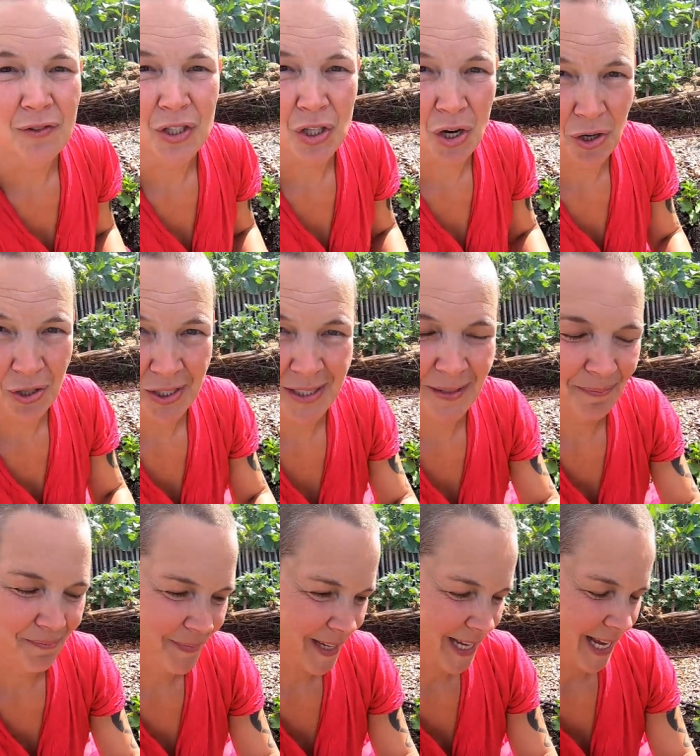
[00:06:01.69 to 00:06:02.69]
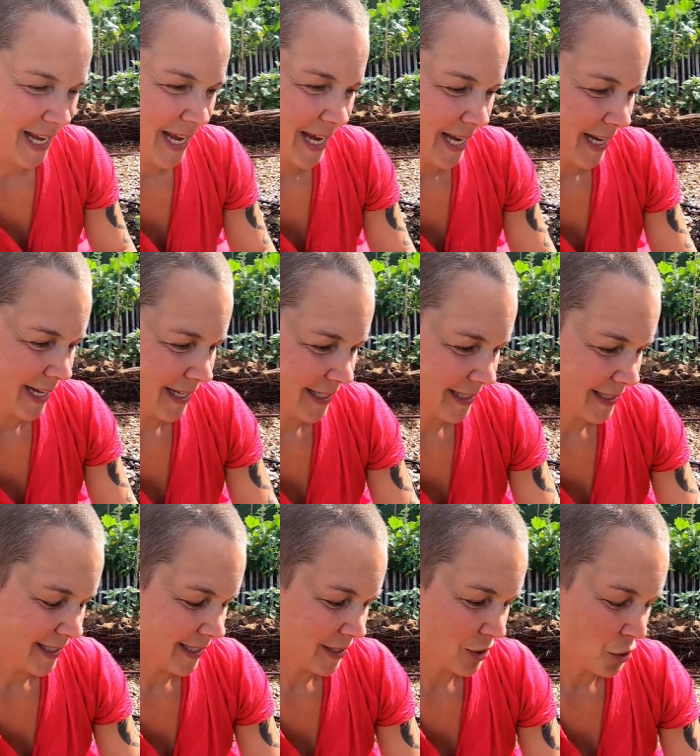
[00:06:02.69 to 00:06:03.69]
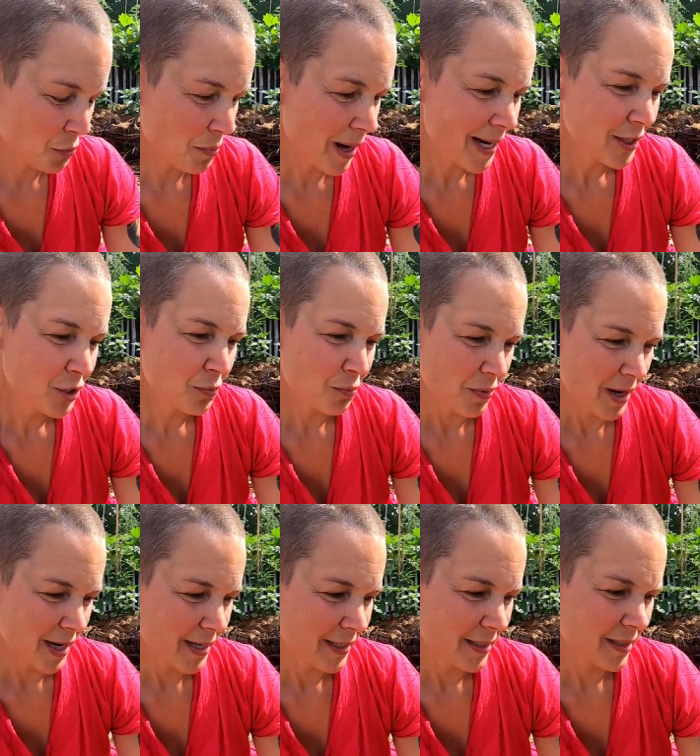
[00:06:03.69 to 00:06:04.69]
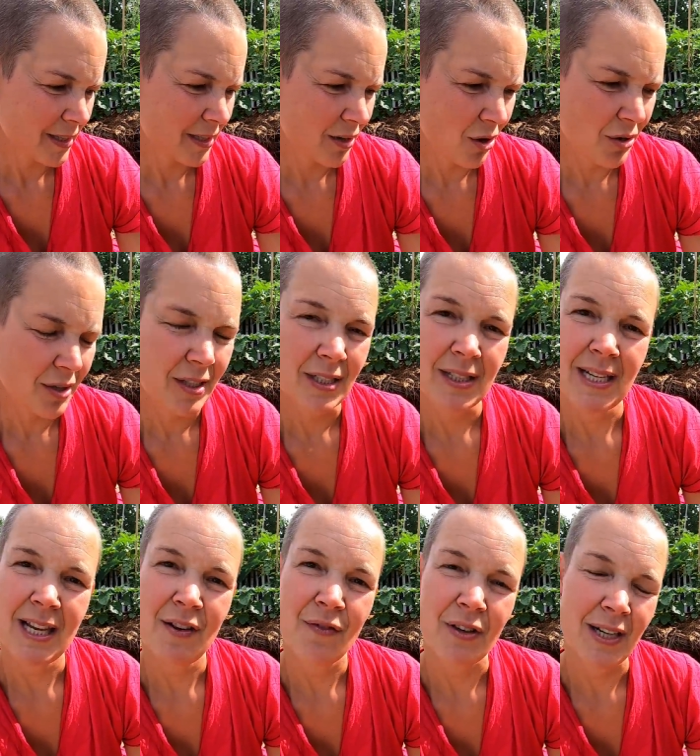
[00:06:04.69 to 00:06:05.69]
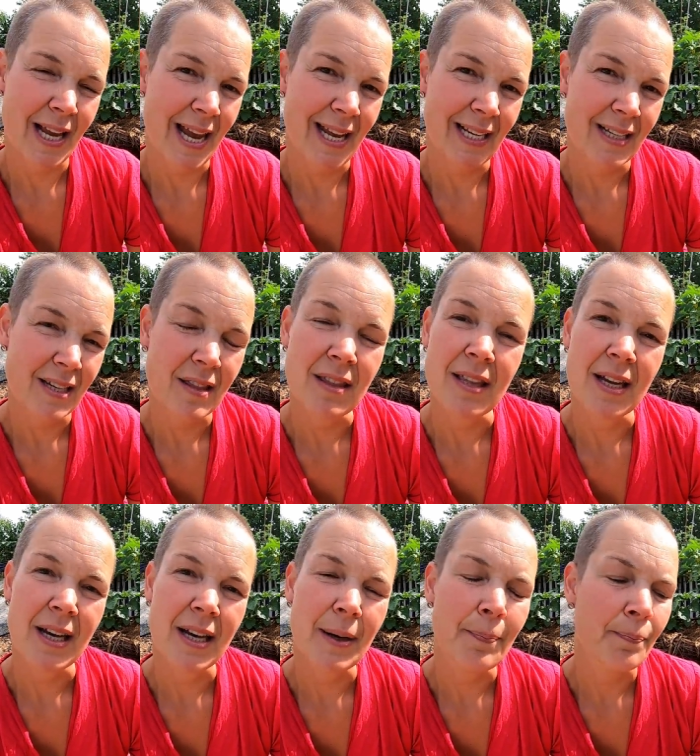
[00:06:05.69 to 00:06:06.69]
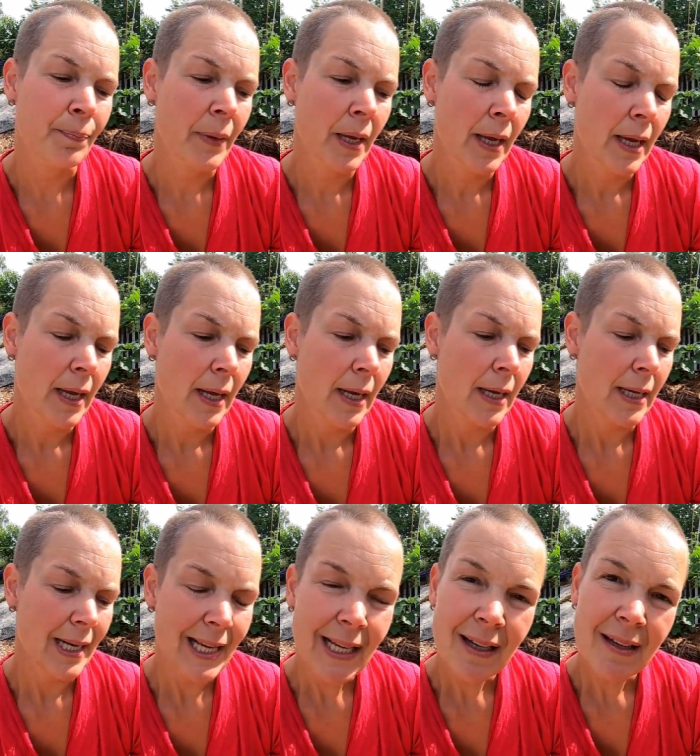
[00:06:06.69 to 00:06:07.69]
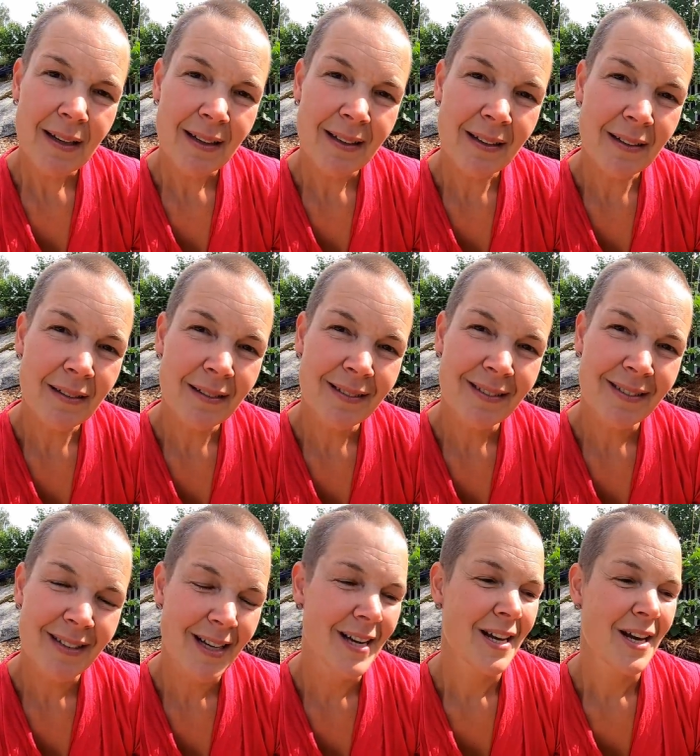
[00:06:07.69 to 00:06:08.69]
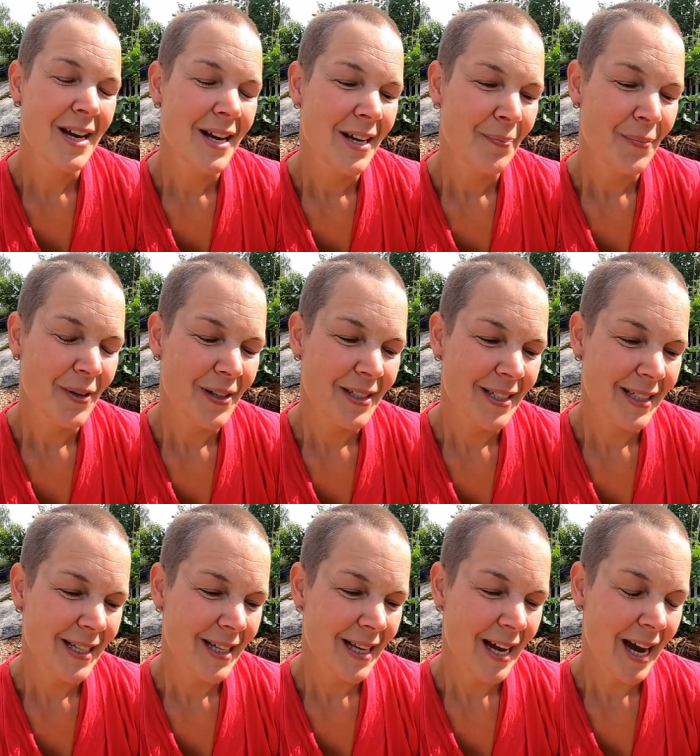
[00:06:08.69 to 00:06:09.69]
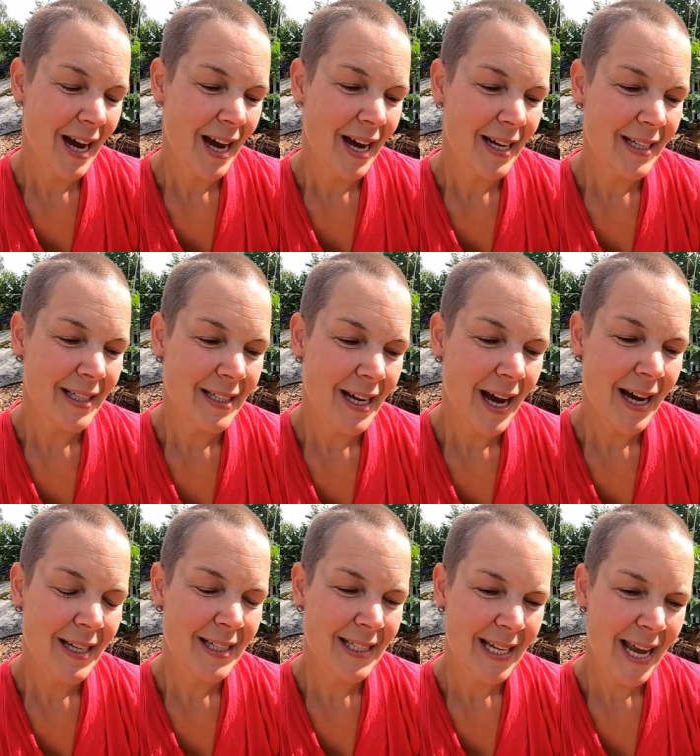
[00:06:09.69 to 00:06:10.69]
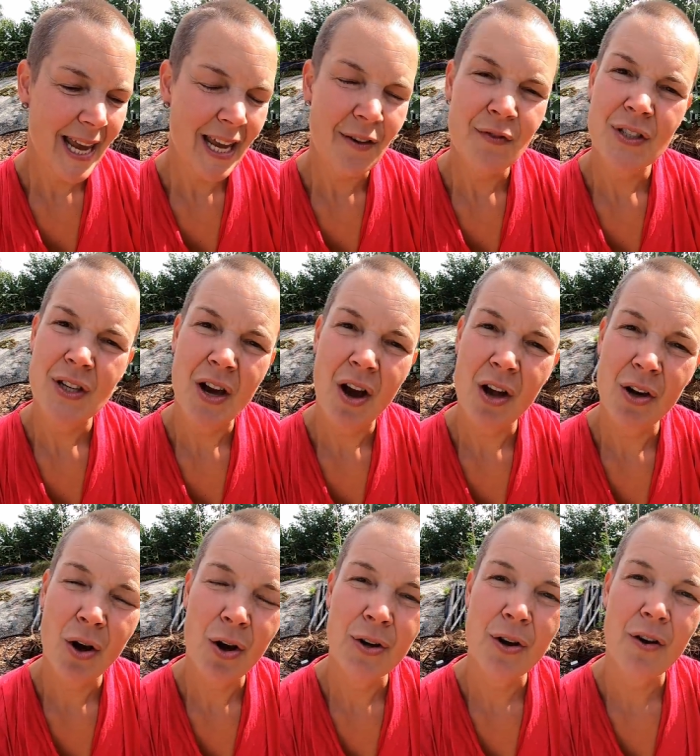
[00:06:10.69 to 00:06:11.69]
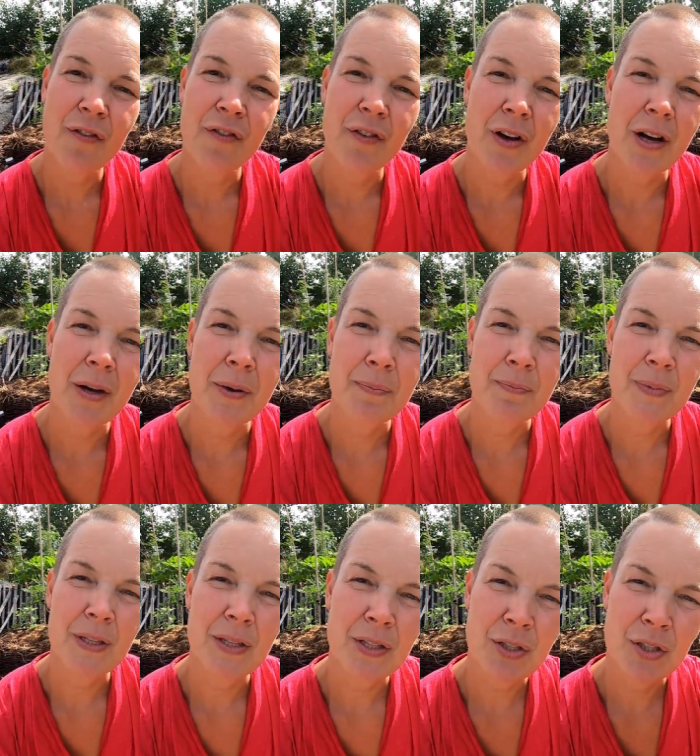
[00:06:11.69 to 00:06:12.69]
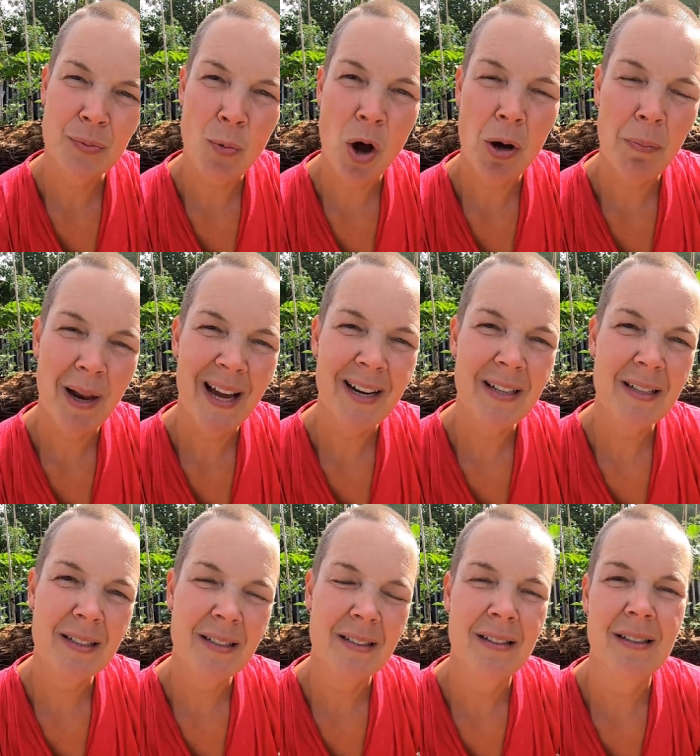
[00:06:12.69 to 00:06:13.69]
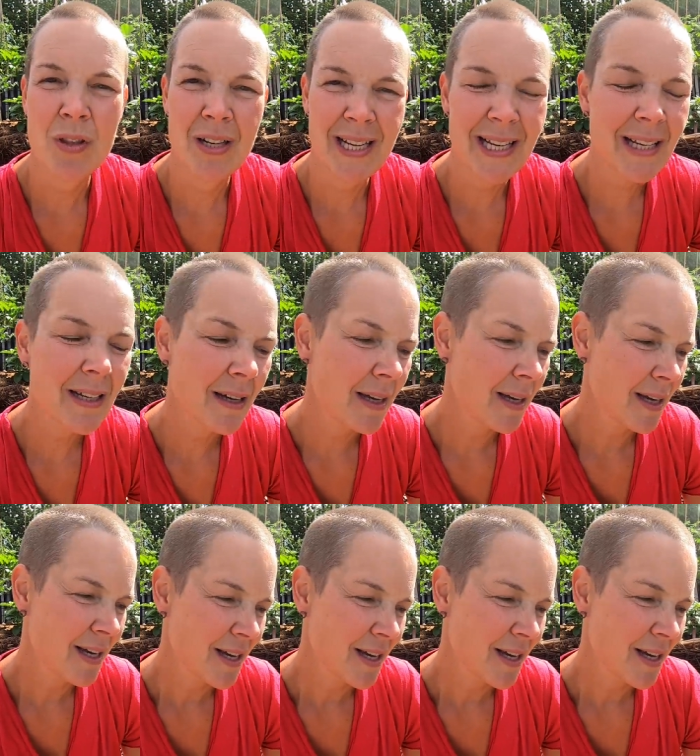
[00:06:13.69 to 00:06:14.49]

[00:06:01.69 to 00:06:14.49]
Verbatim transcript: of slugs. And to my surprise, the slugs even ate the um, leek. But I had saved a lot of um, small plants with a leek,